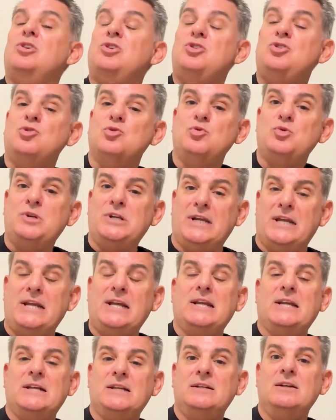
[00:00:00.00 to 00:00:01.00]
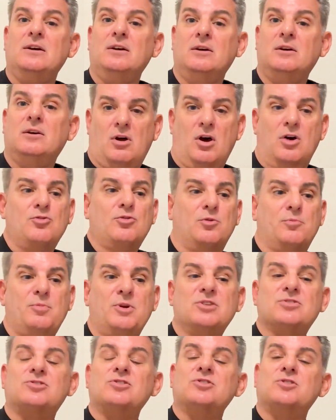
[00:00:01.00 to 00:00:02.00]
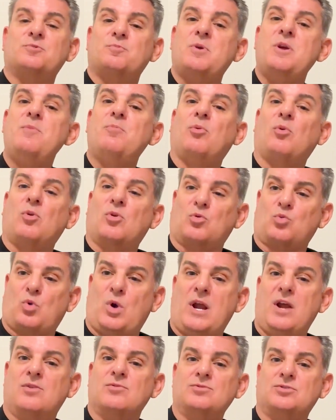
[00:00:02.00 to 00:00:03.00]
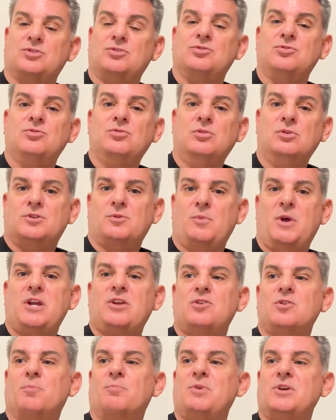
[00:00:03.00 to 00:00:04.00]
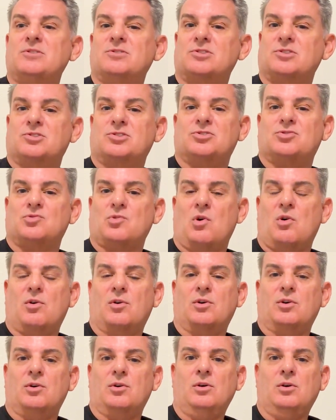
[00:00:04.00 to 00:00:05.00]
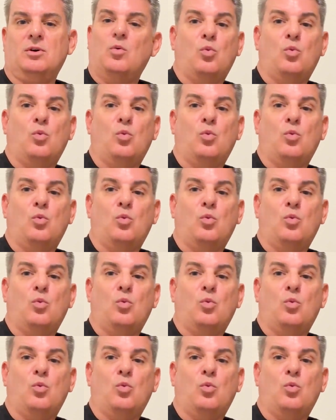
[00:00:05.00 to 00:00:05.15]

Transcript: You need other business people around you to make your business stronger.